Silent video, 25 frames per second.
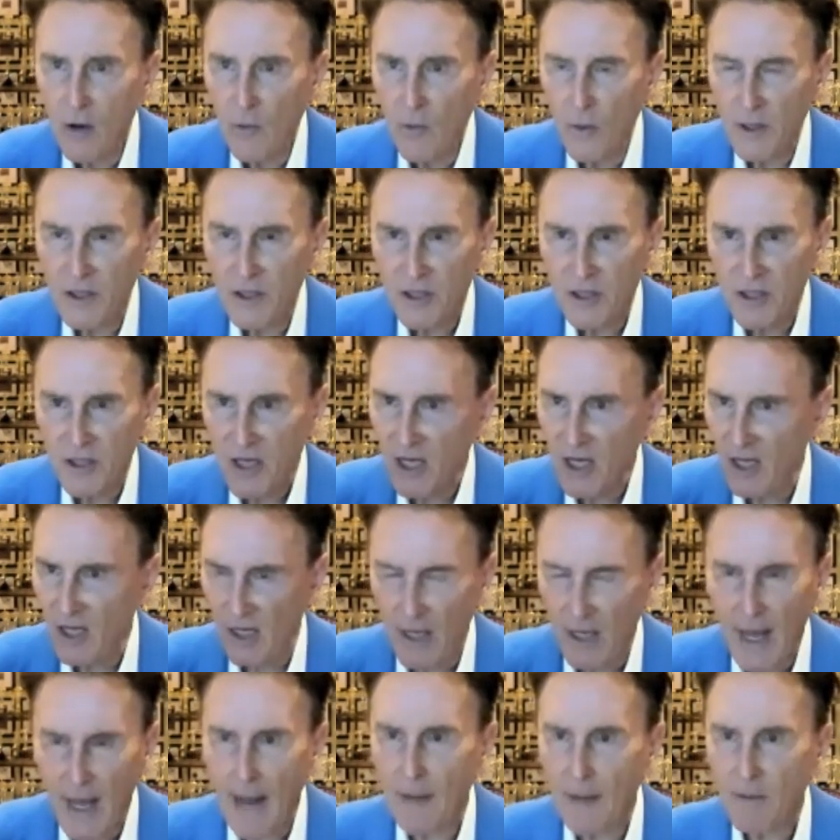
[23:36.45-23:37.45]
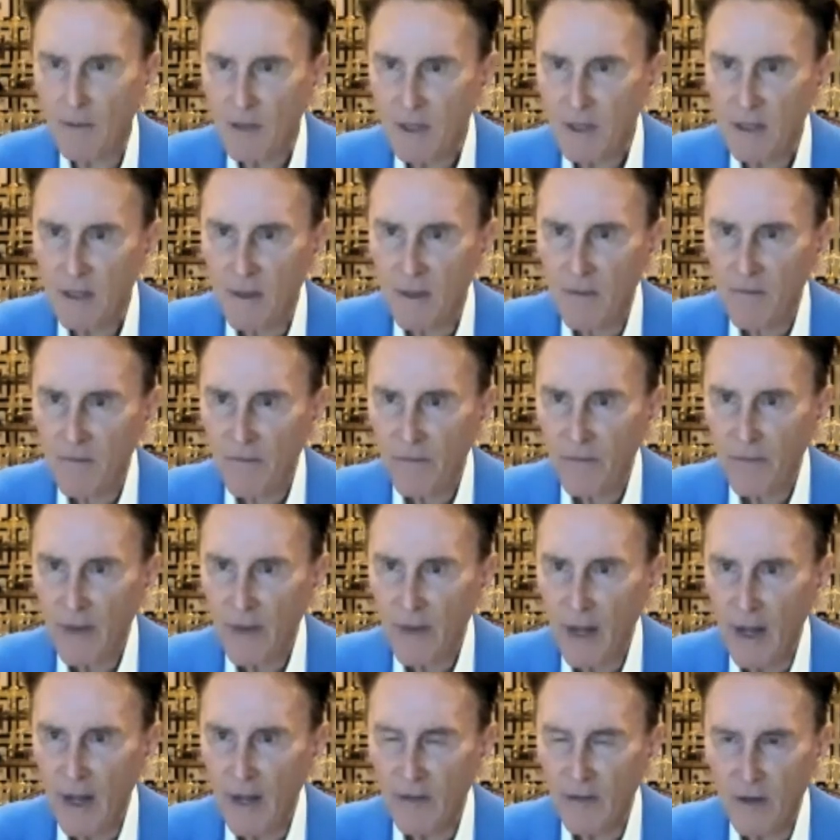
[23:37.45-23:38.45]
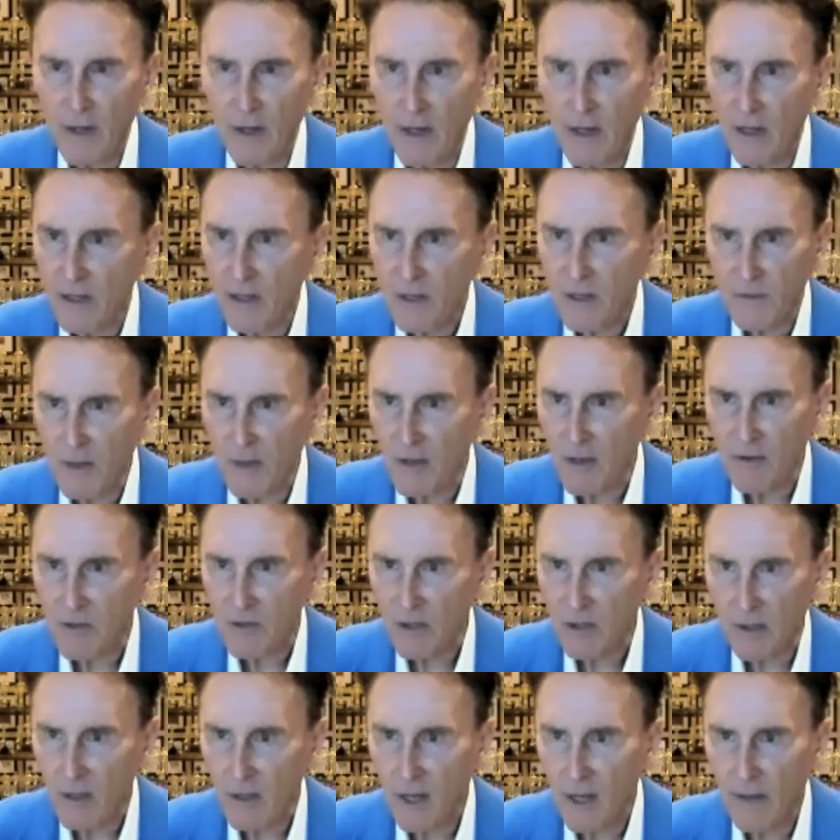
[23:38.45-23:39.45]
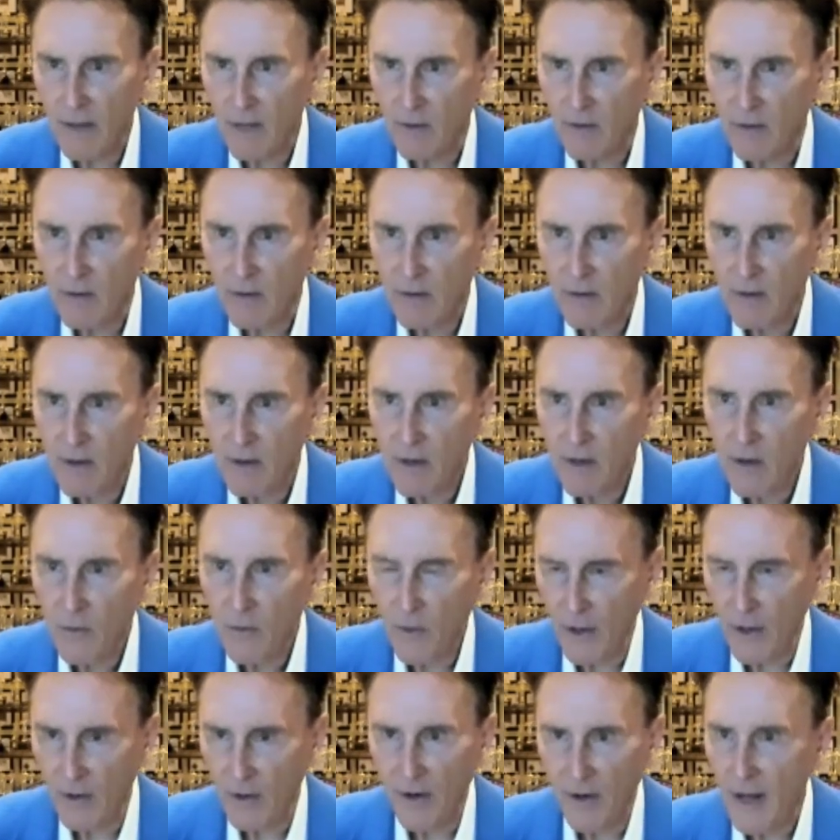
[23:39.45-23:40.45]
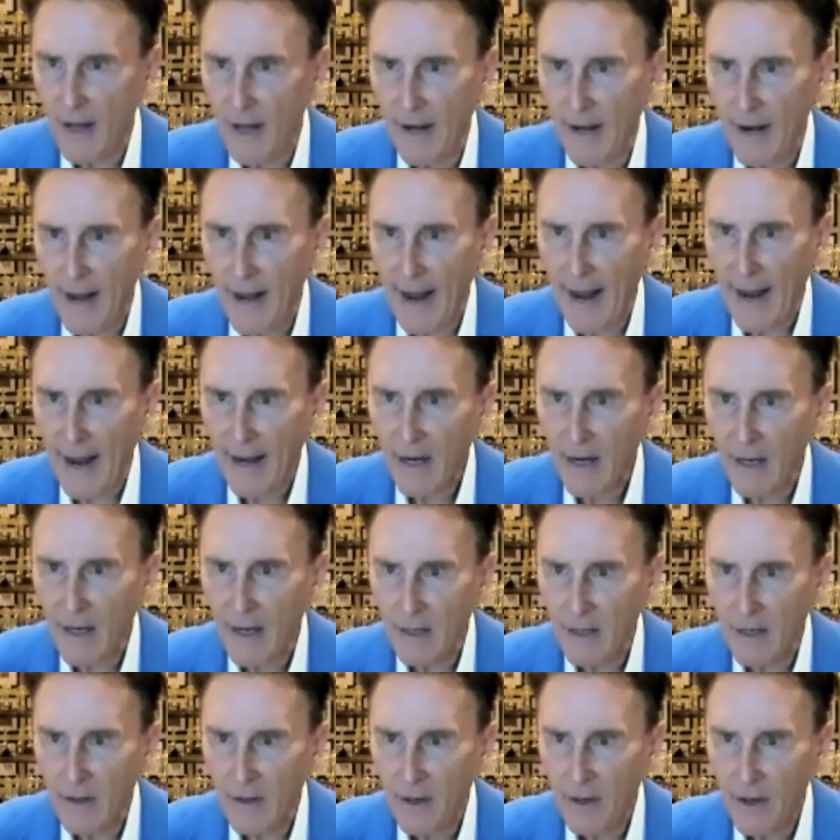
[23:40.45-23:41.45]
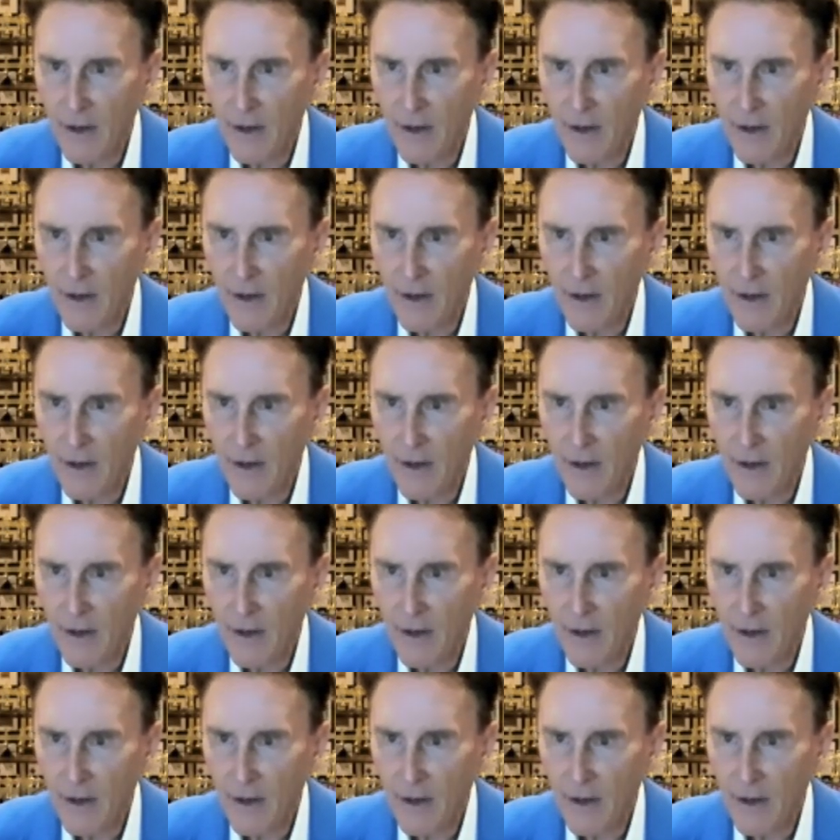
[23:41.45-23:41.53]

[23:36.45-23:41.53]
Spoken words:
we just collapse at the spiritual level. We don't know how to handle it